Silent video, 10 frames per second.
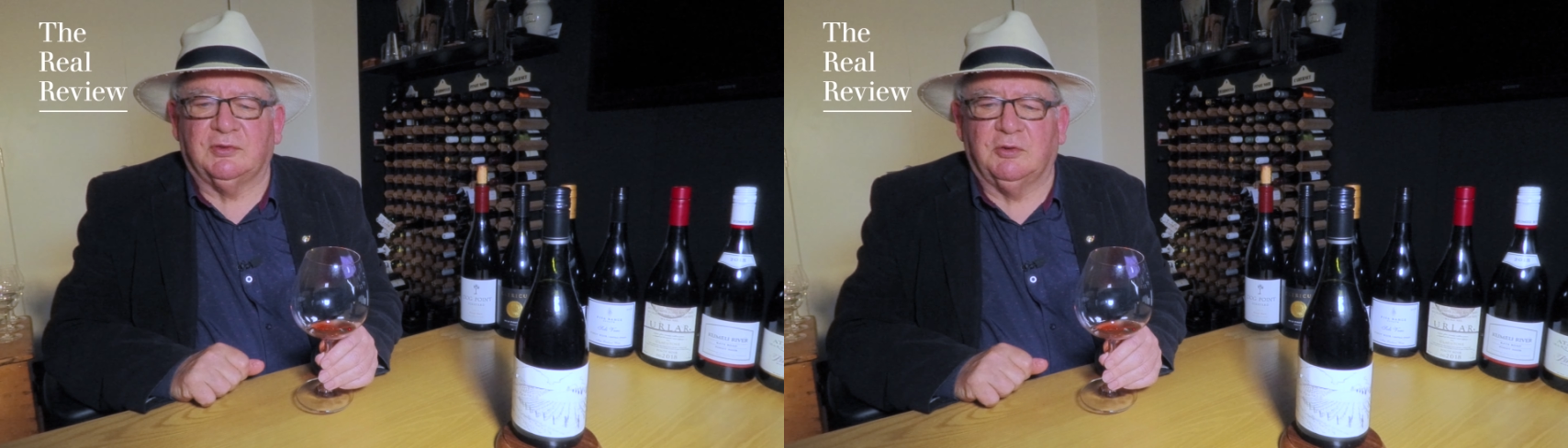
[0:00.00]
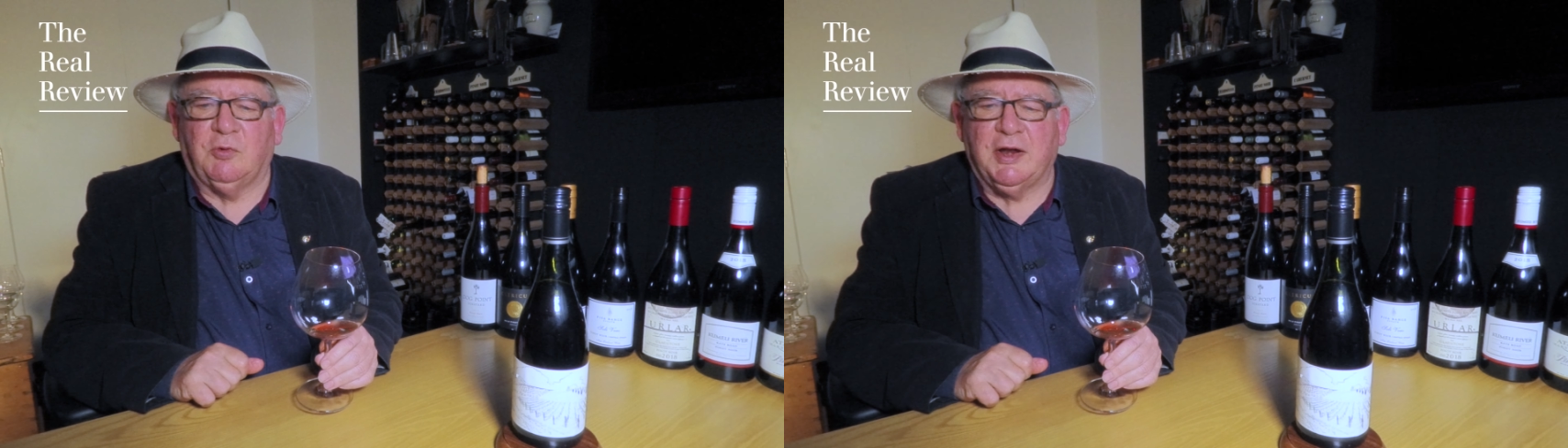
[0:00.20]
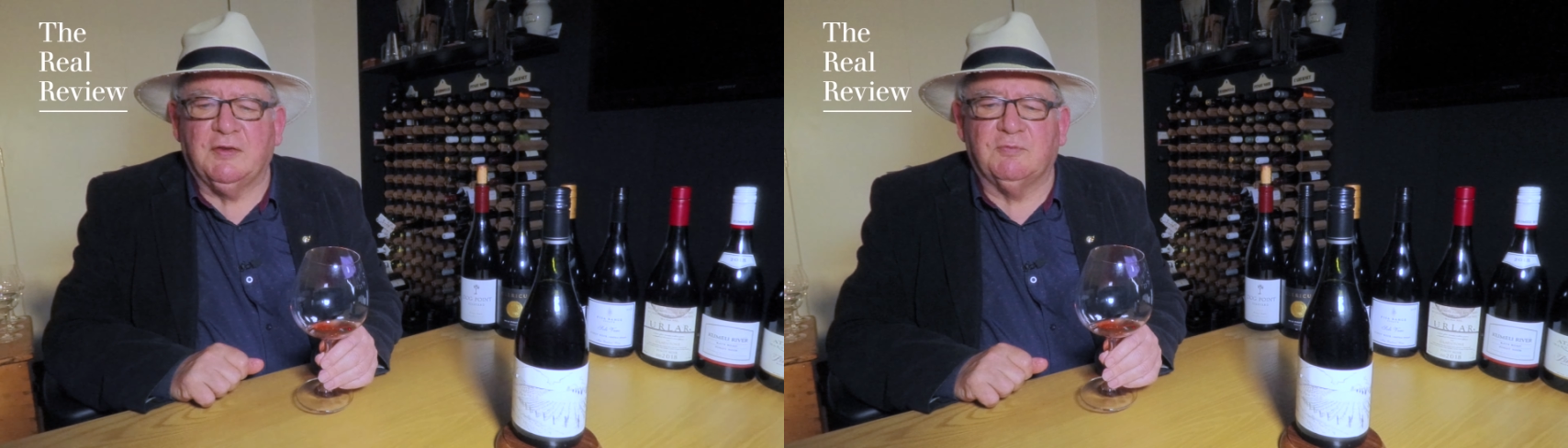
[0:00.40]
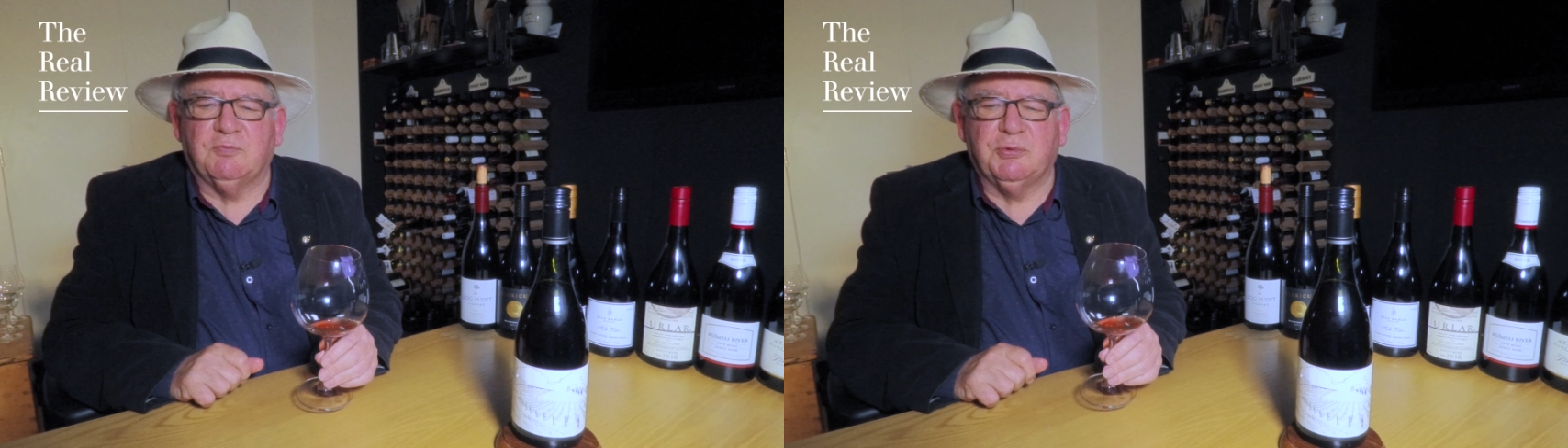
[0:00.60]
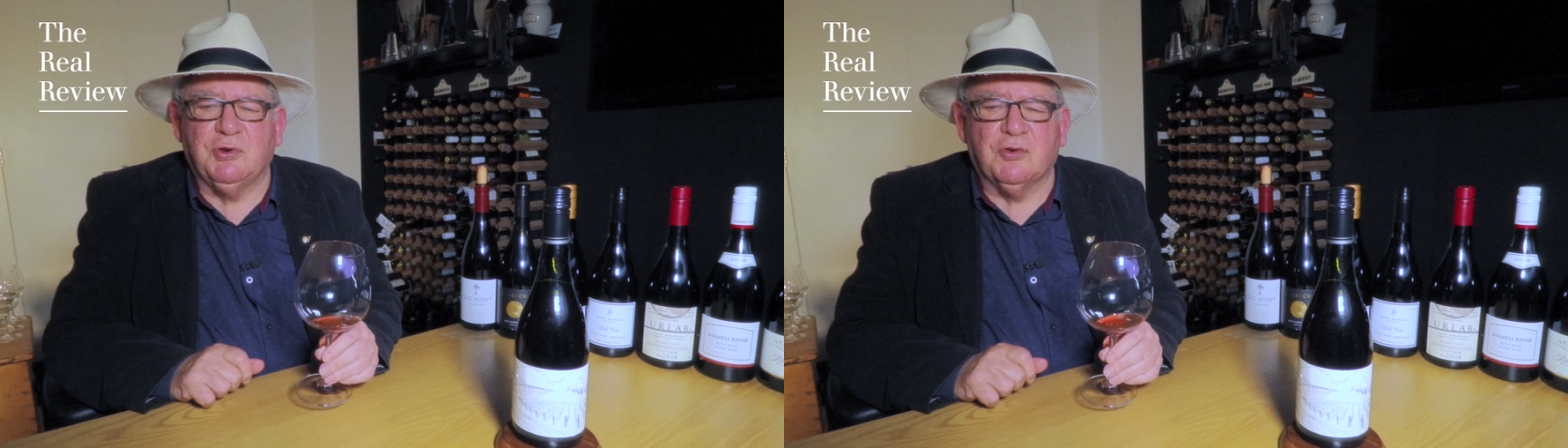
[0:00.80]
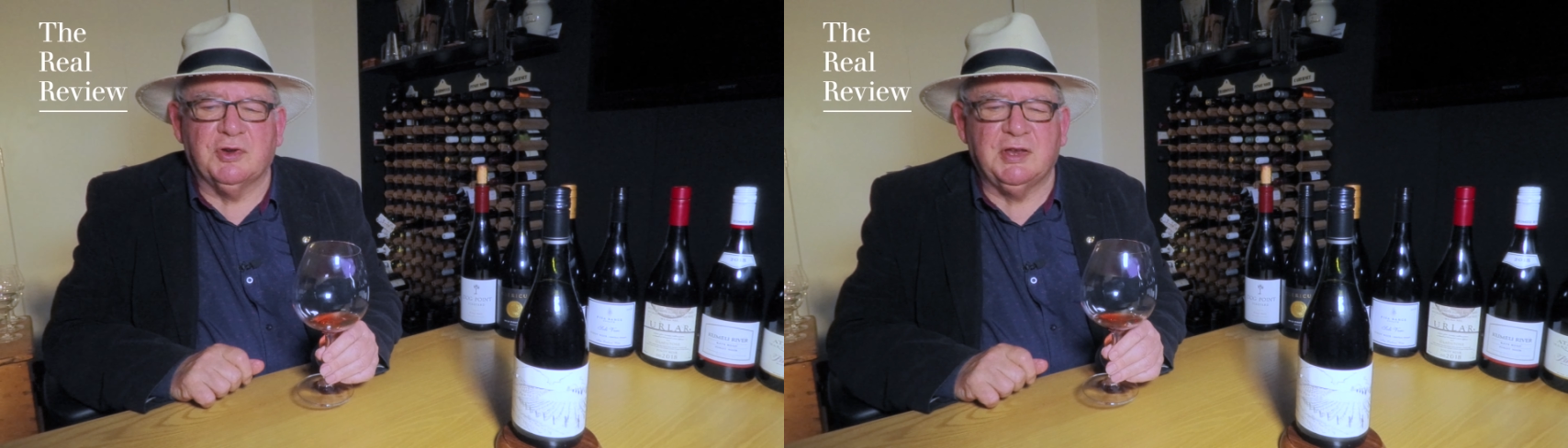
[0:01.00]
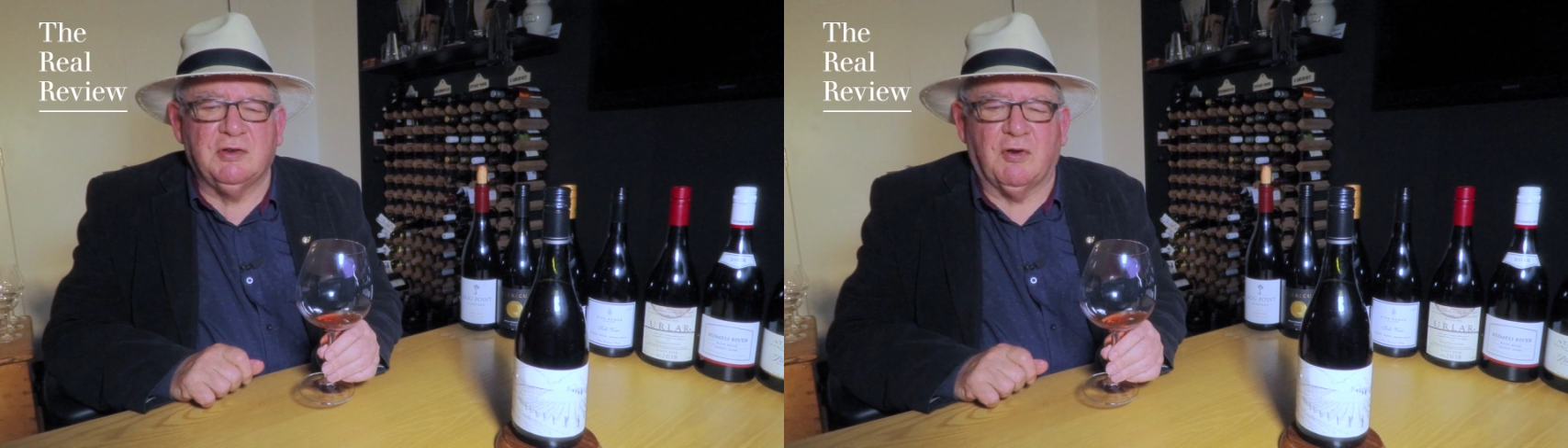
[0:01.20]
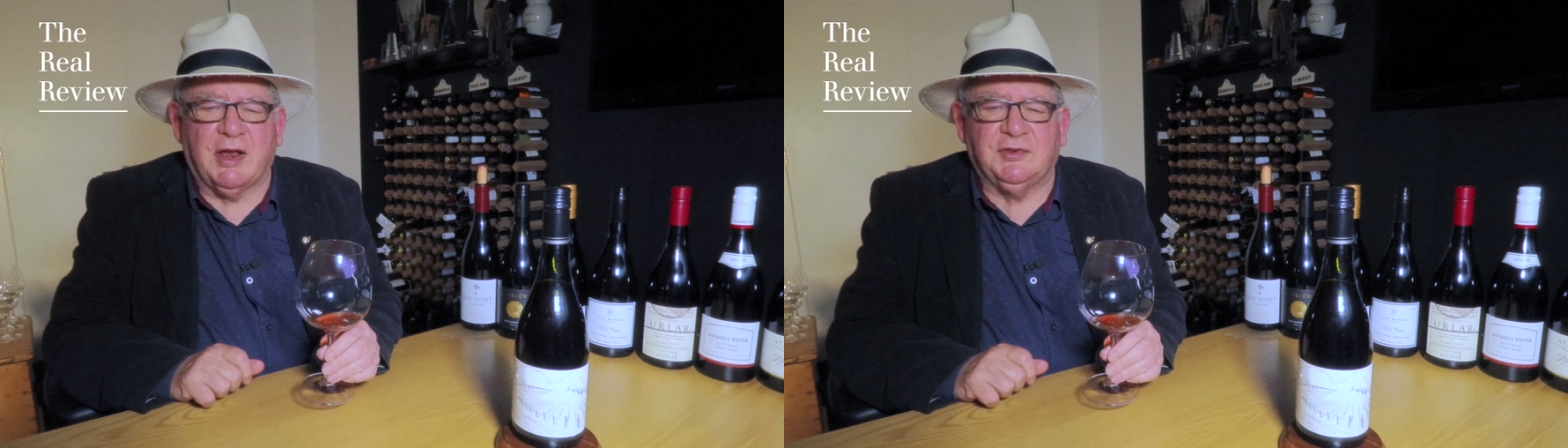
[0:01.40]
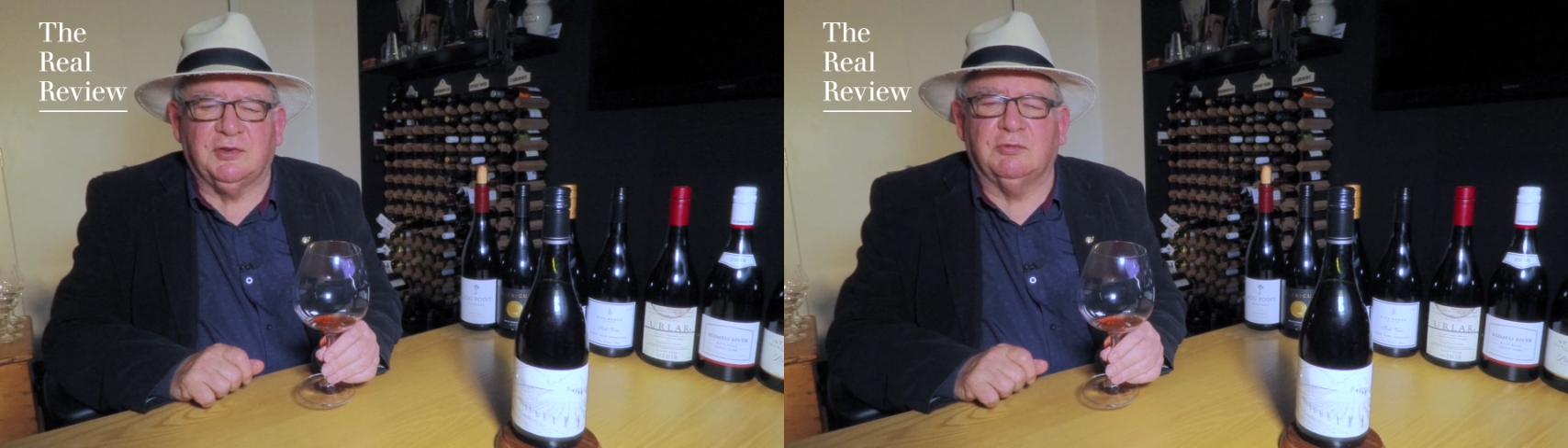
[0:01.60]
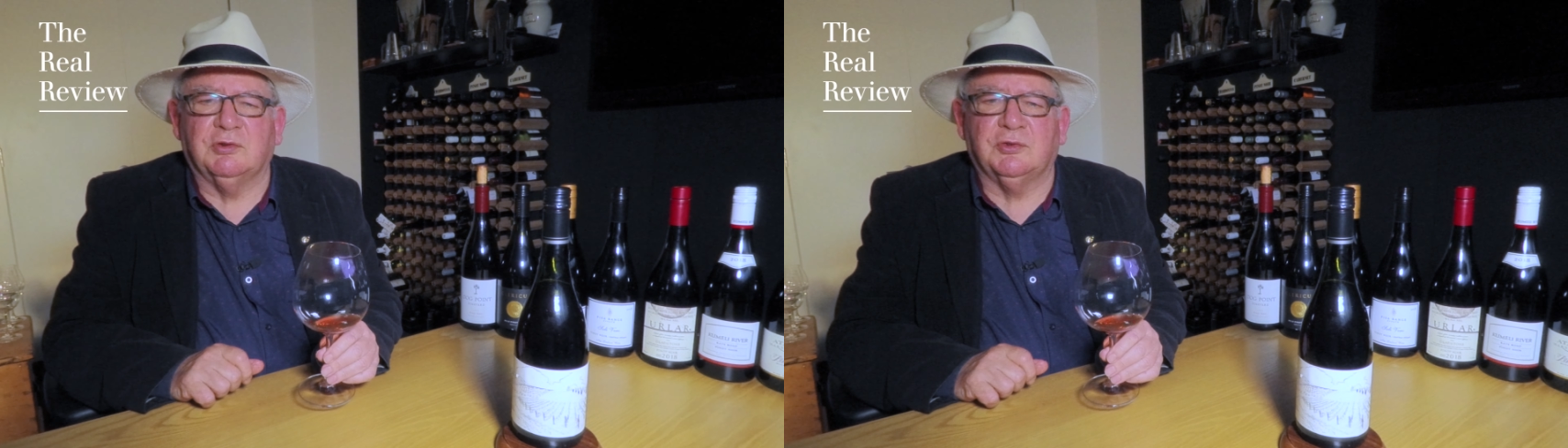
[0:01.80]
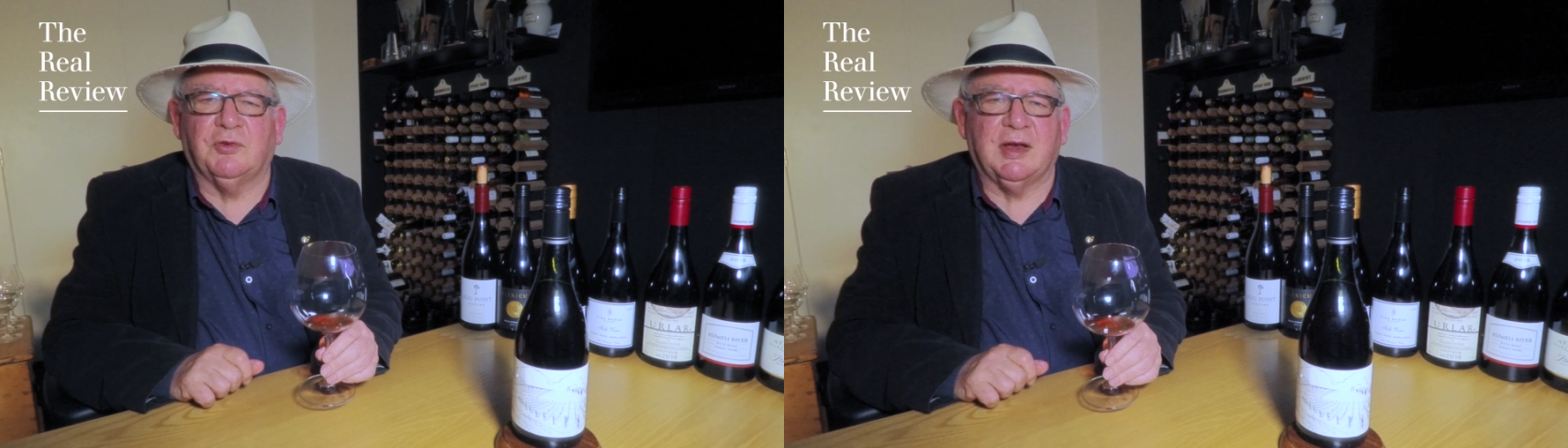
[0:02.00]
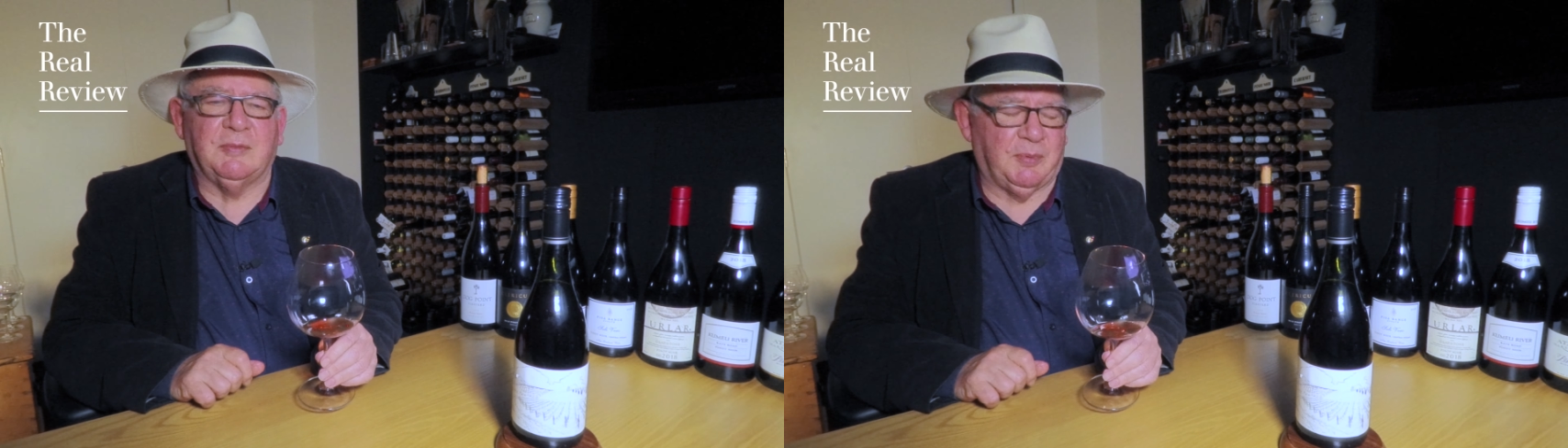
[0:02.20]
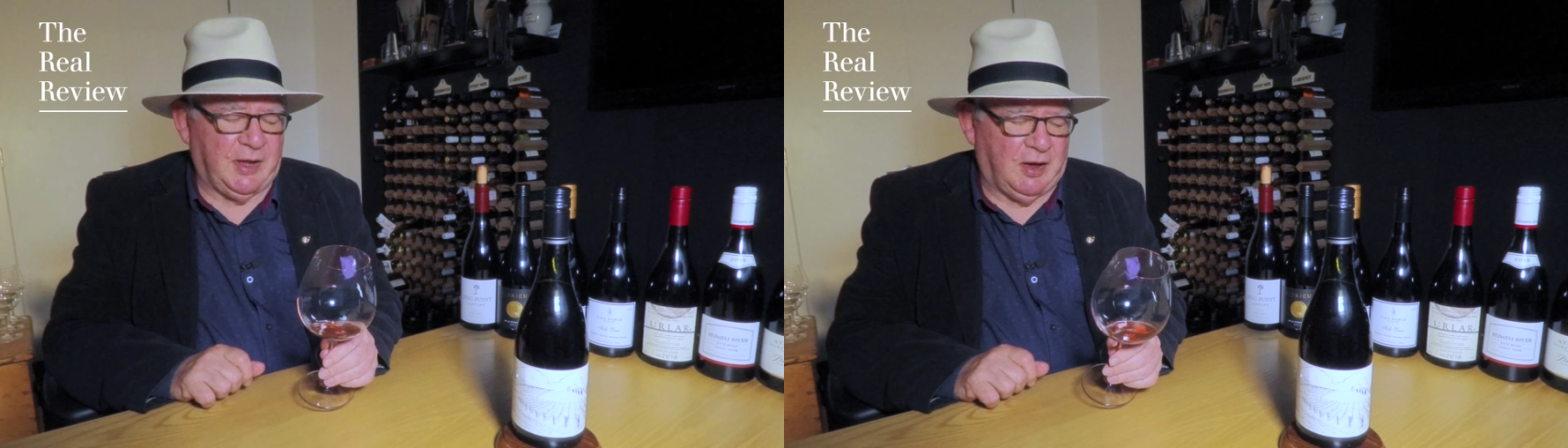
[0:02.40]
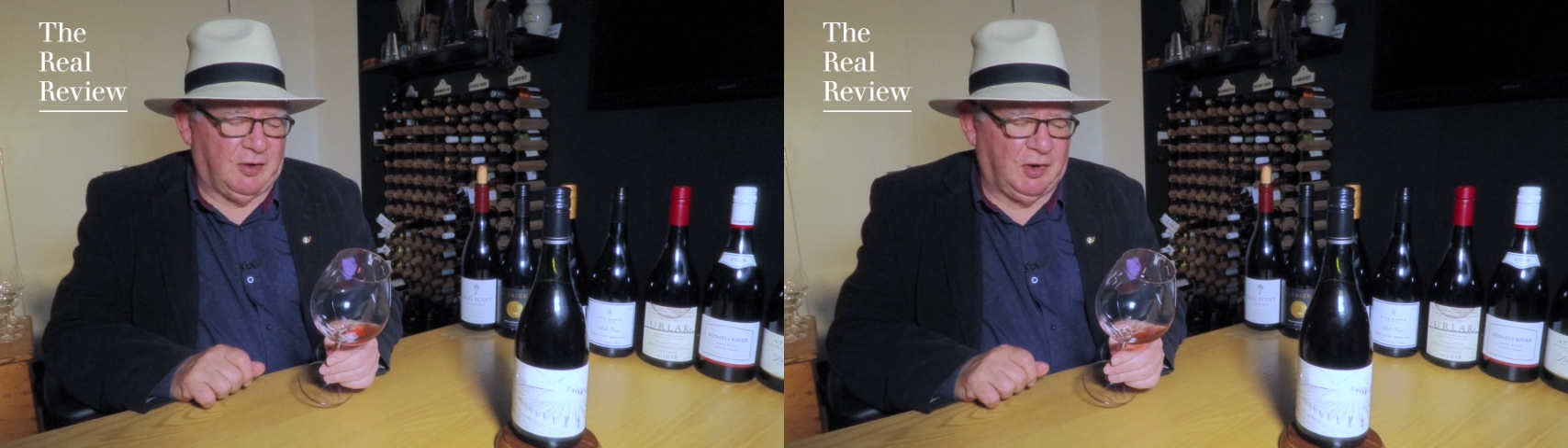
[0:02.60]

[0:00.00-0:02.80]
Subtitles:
A wine of purity, grace and restrained power.